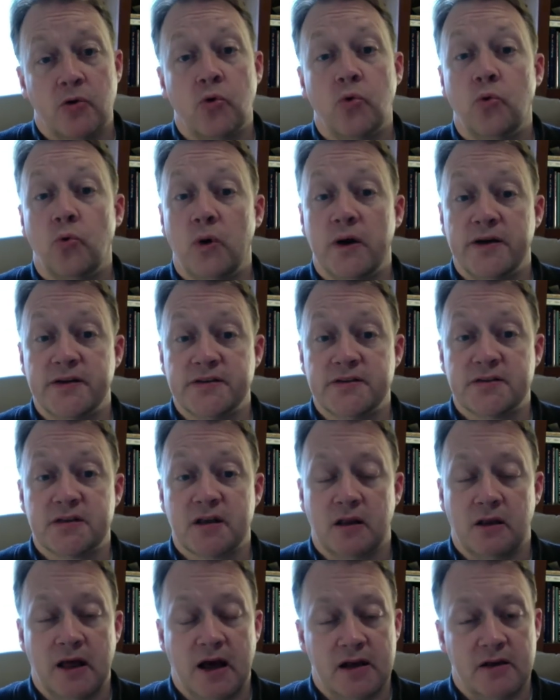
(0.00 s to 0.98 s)
was a
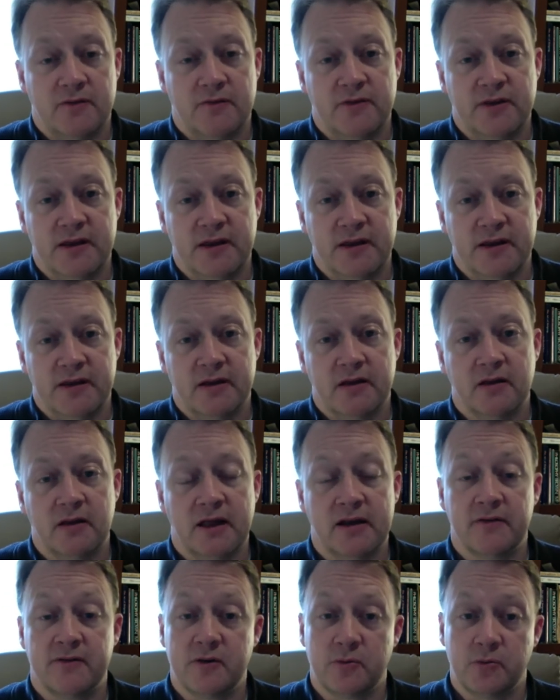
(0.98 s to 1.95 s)
lot of the
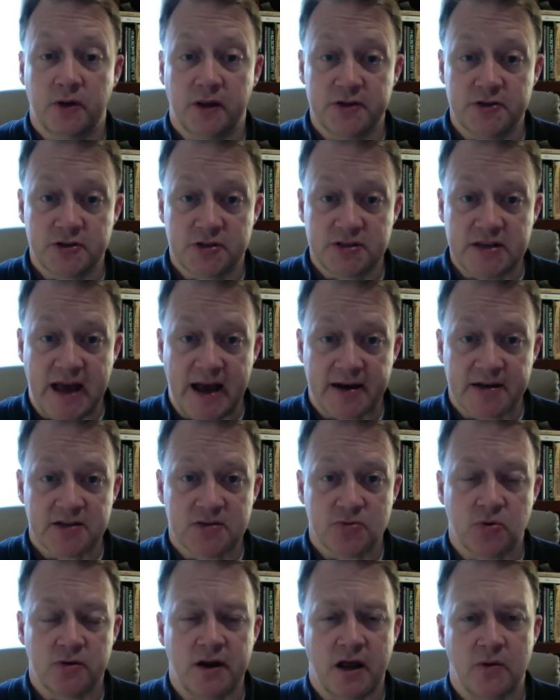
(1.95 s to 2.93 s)
religious
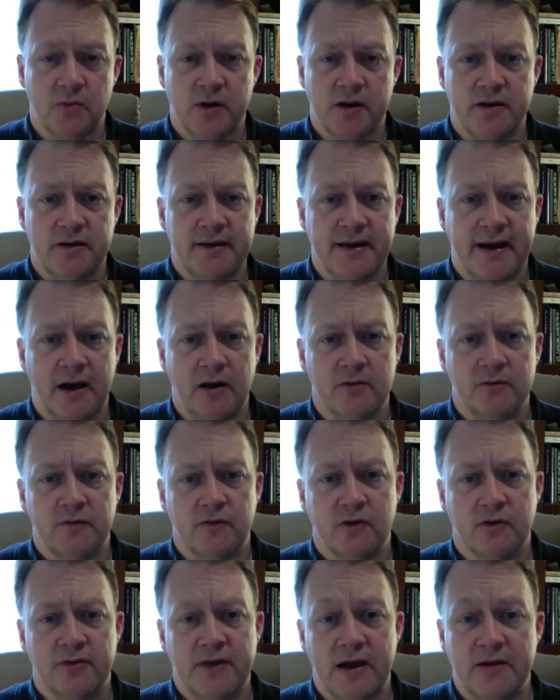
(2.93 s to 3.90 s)
texts were not written down
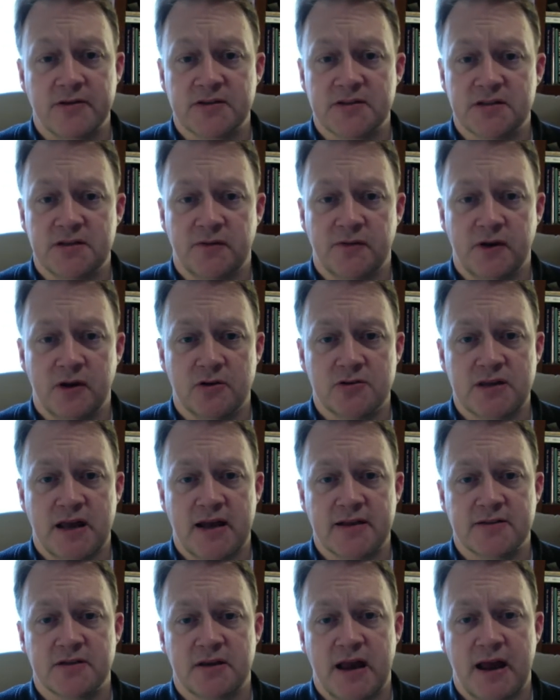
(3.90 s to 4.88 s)
for thousands of years
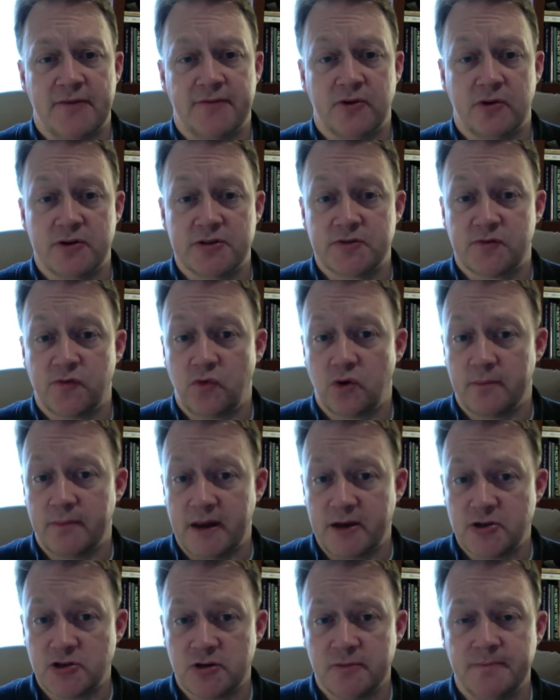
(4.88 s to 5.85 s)
after its
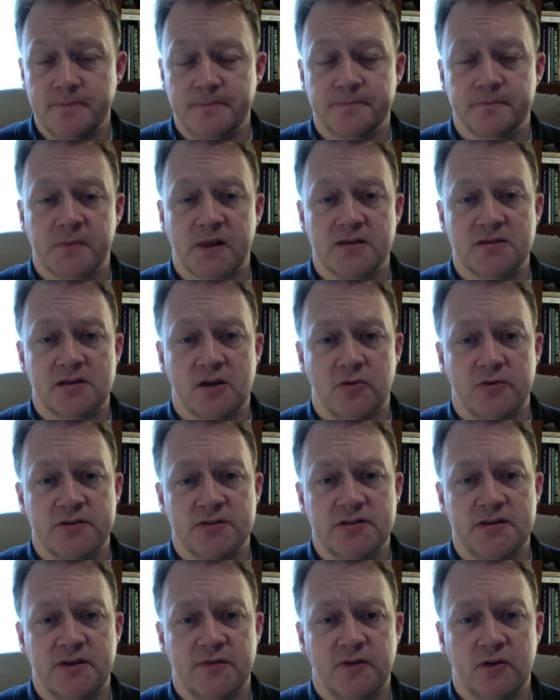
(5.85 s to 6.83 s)
formation. So it's
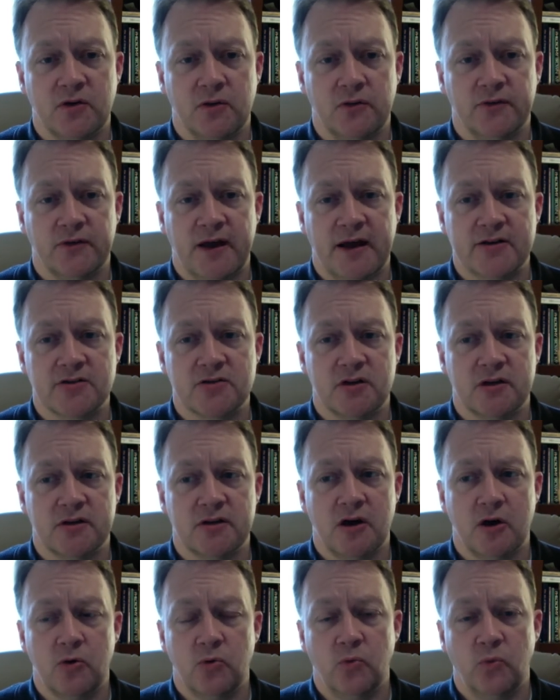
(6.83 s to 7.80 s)
difficult to actually
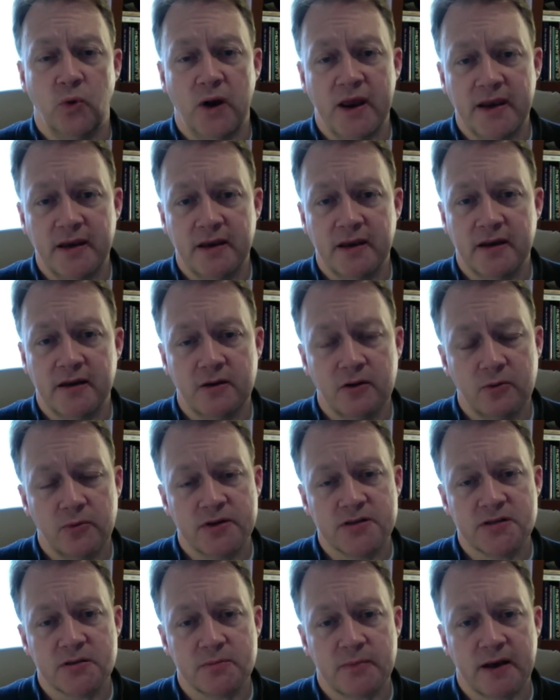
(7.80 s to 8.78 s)
know when
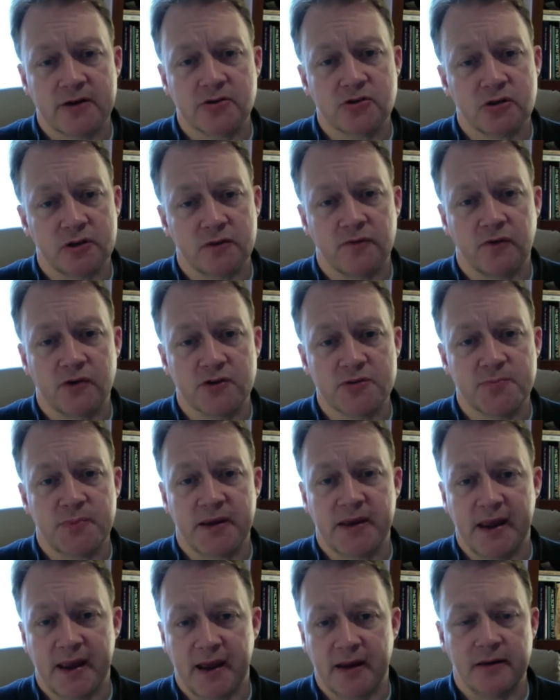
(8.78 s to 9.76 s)
Hinduism actually first
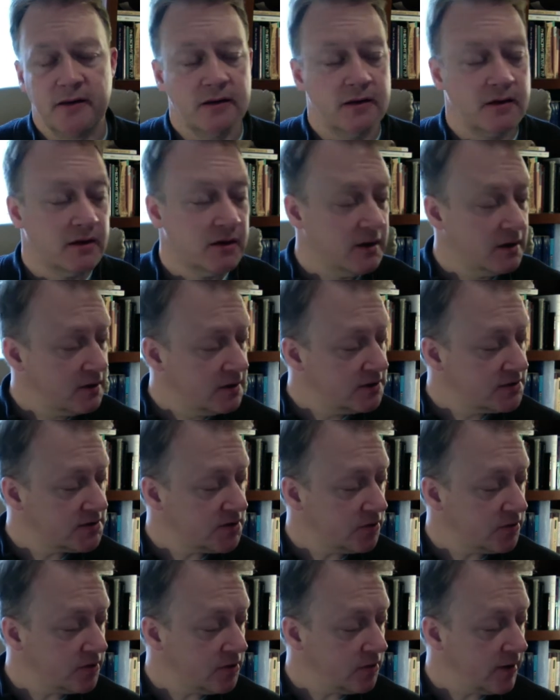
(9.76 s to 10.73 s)
began.
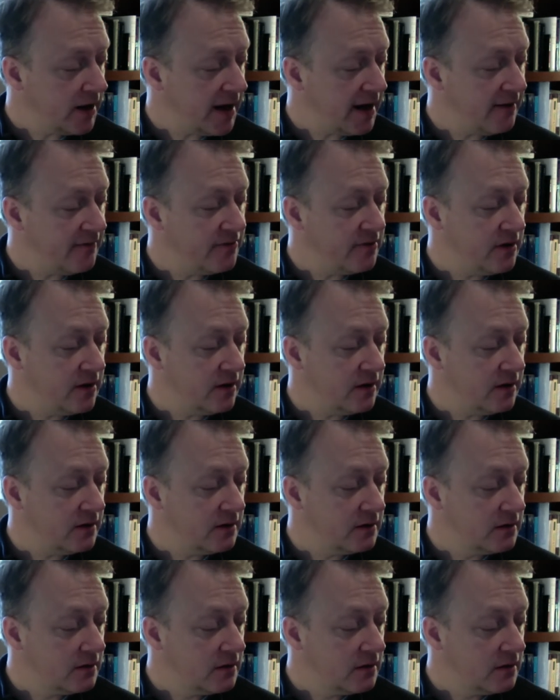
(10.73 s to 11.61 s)
So you have the